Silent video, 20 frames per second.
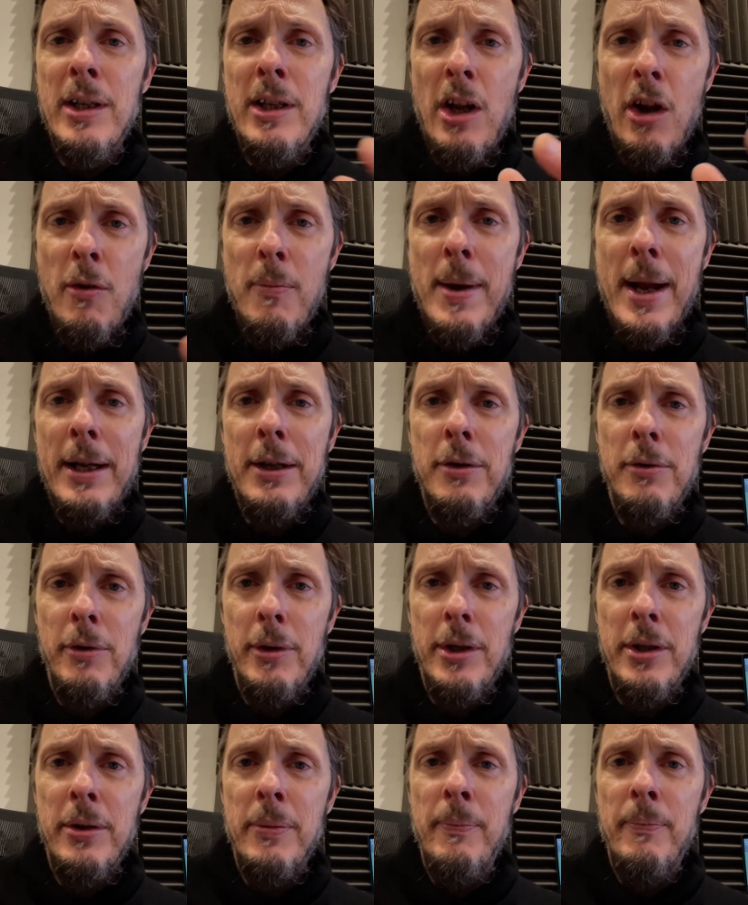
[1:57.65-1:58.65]
go back
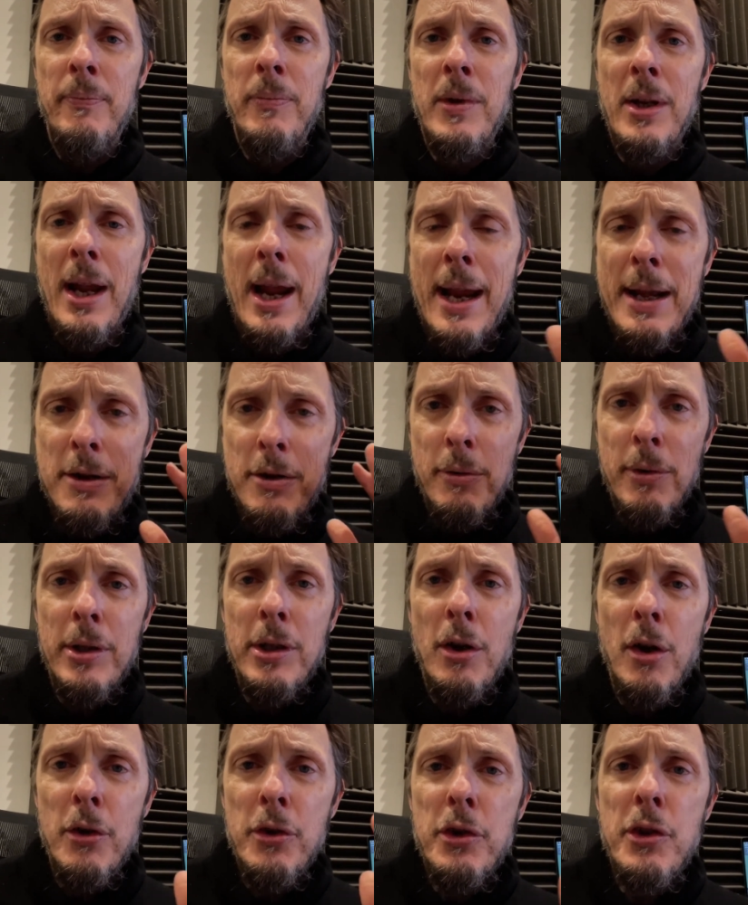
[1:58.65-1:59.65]
to it and do a
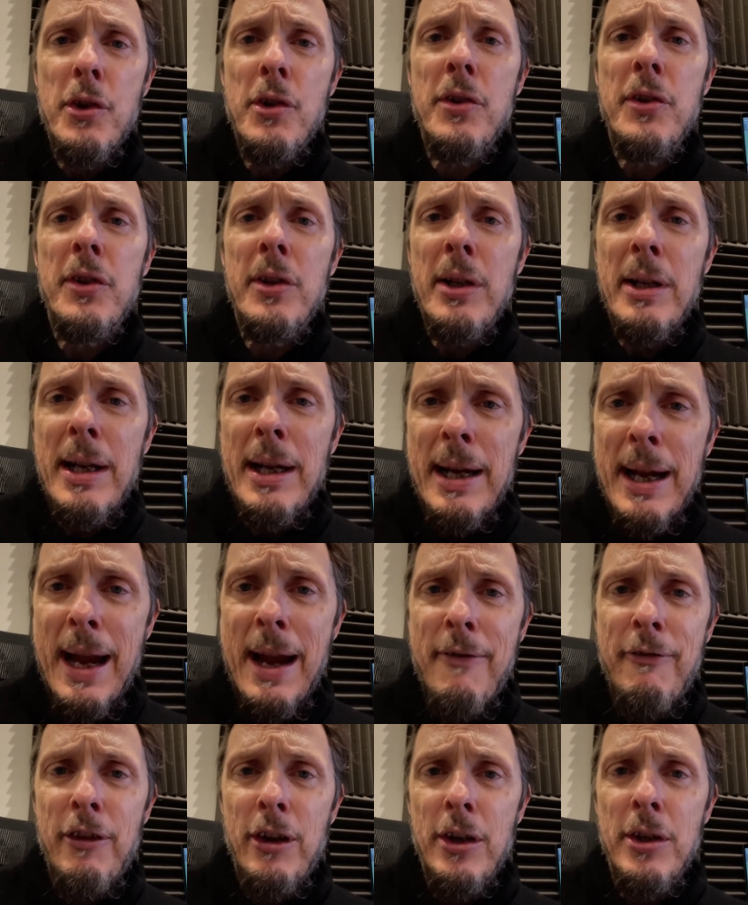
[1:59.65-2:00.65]
conscious
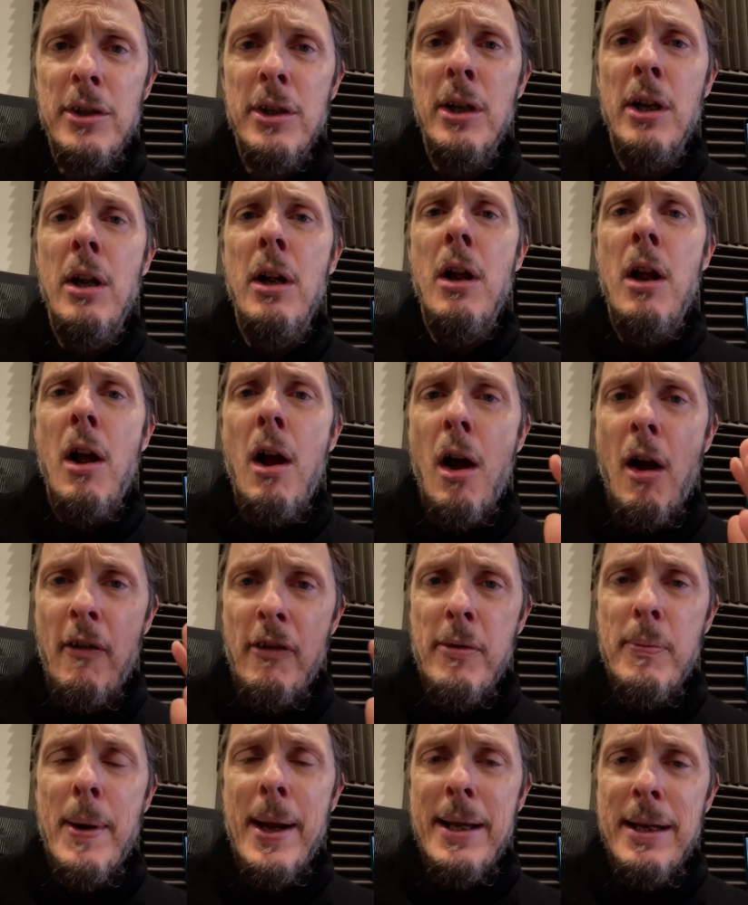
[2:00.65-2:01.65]
effort
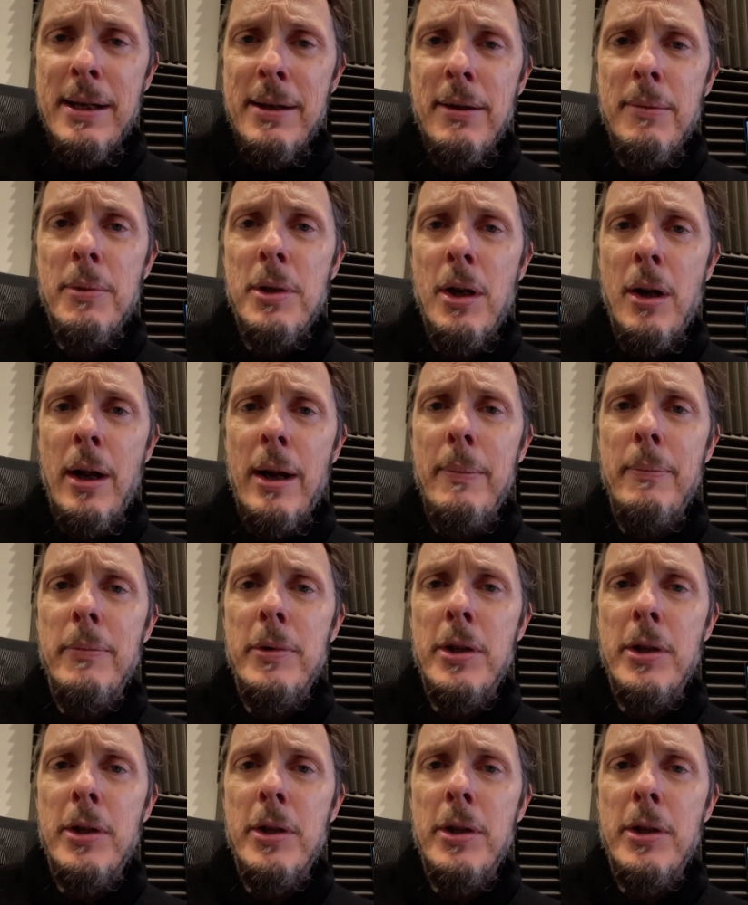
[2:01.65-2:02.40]
of spending some time,